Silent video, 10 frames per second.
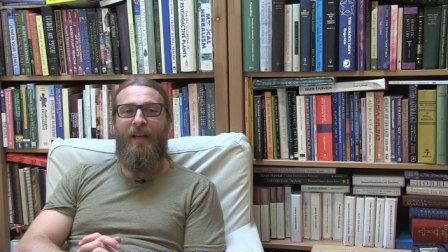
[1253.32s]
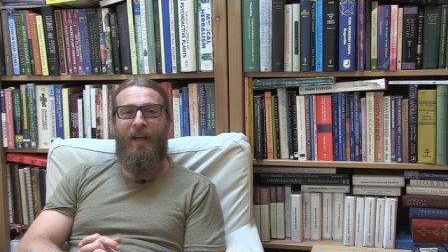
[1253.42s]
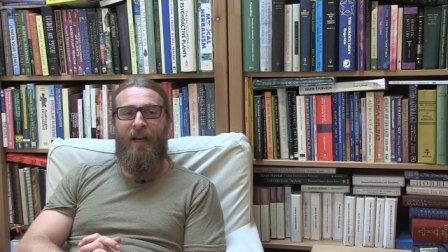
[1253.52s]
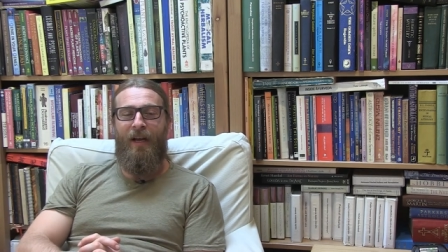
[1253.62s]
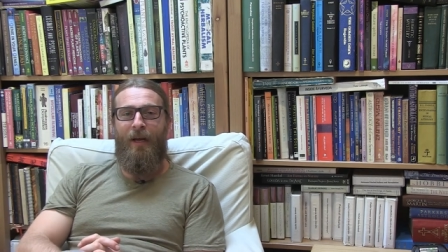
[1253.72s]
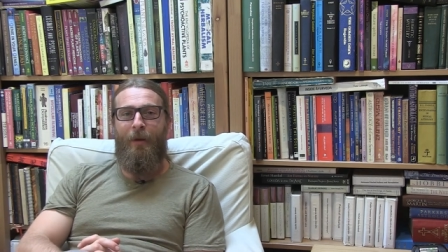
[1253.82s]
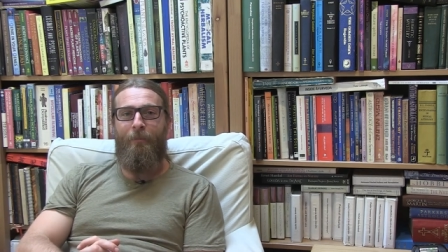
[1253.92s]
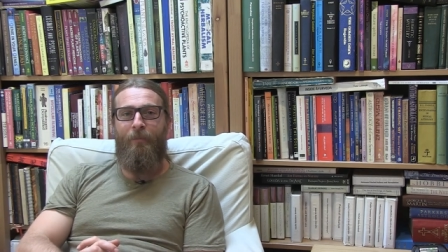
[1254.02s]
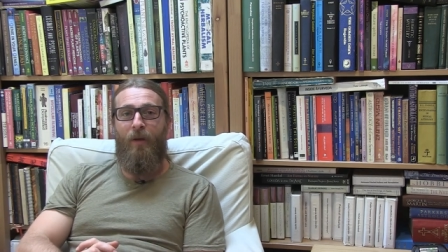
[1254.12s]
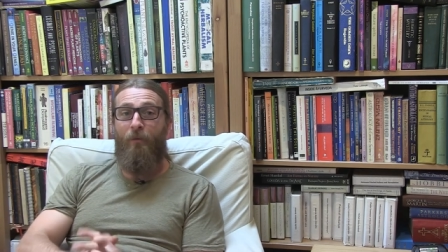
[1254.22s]

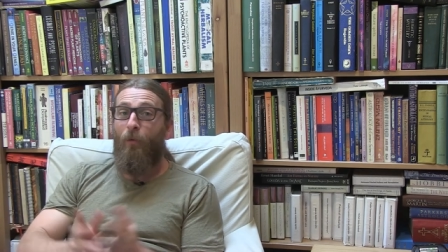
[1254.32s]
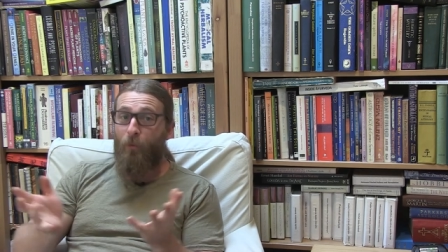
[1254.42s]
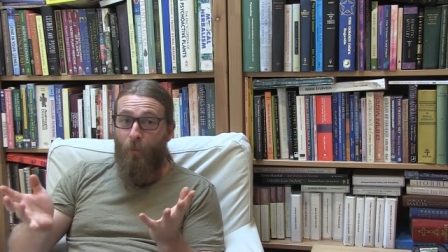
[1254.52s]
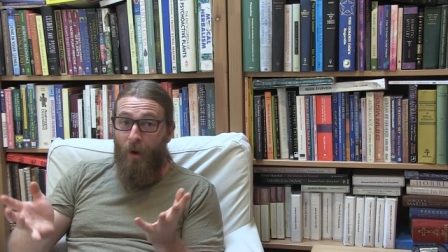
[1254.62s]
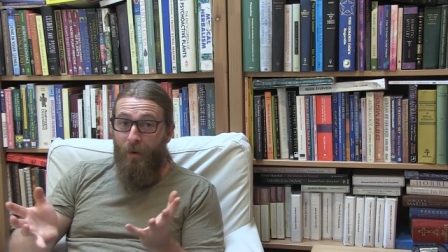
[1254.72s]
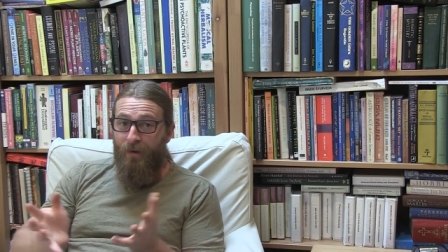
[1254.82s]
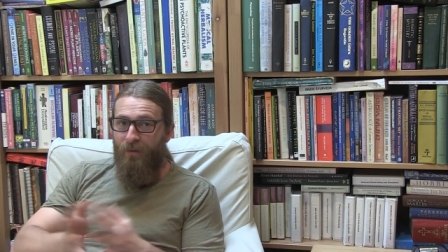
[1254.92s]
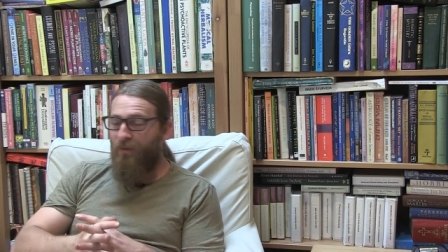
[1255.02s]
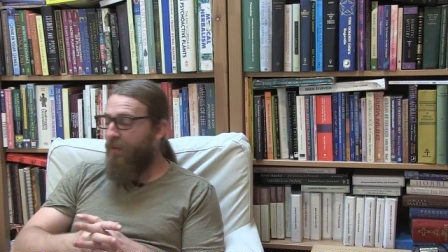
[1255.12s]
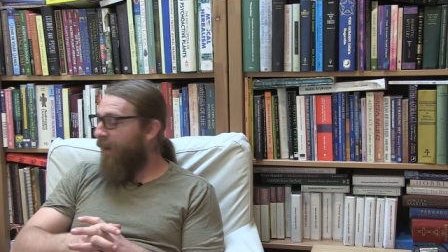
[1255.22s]
um,
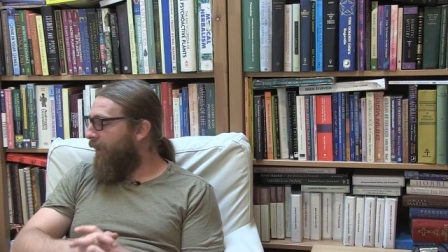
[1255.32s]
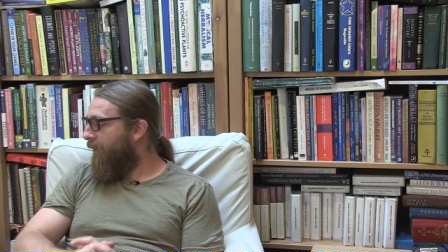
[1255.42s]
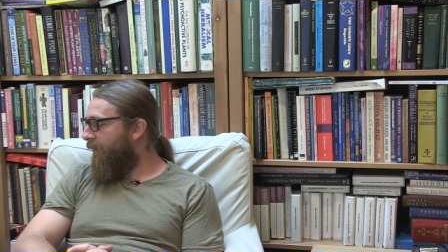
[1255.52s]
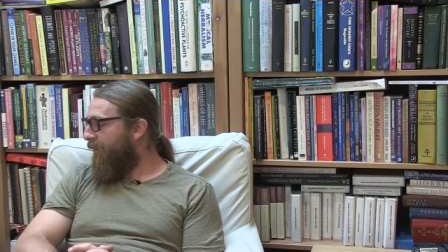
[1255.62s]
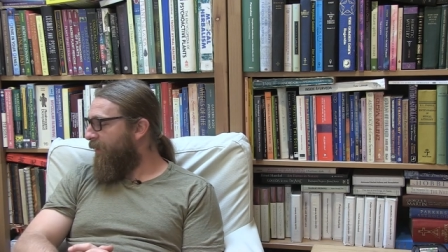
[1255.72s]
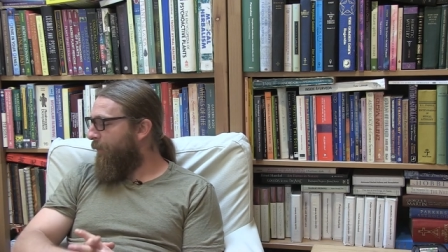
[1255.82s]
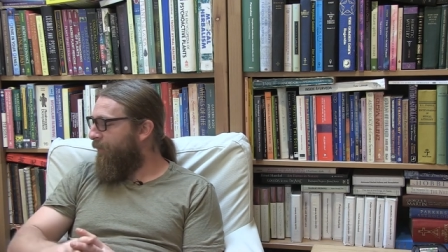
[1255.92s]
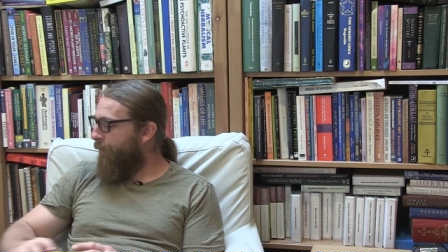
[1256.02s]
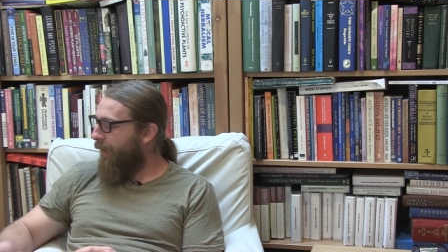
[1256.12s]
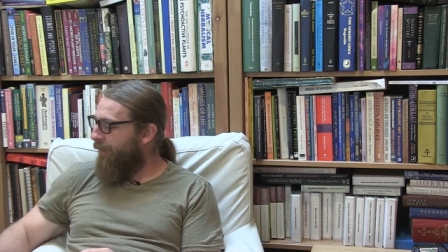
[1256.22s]
vulneraries and these
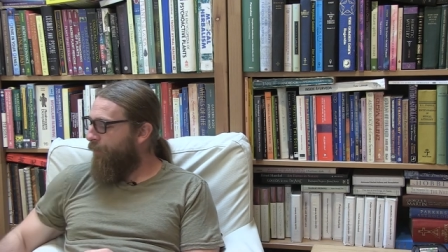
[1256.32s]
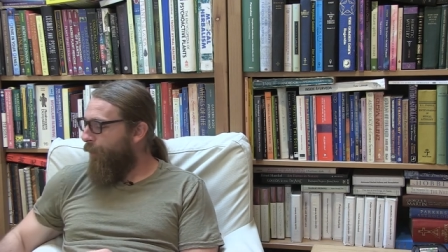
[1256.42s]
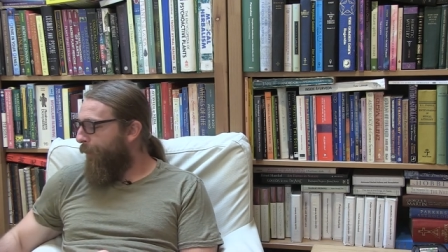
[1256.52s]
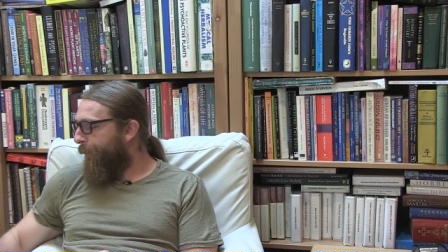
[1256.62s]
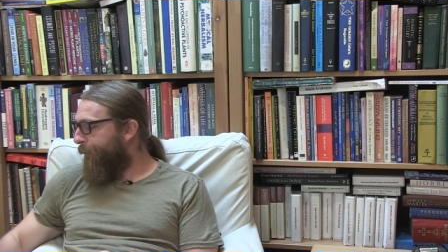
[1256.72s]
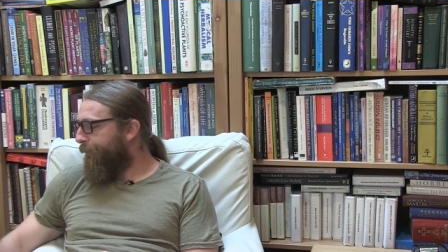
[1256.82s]
types of plants for you.